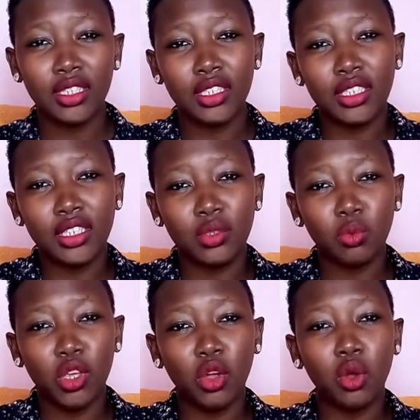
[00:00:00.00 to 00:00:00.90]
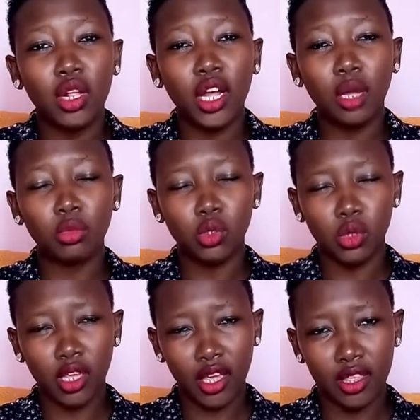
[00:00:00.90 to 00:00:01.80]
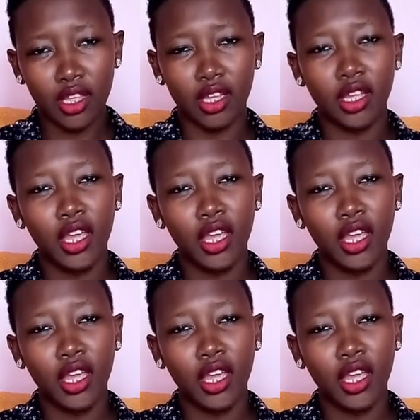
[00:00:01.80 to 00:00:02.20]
Since we all come together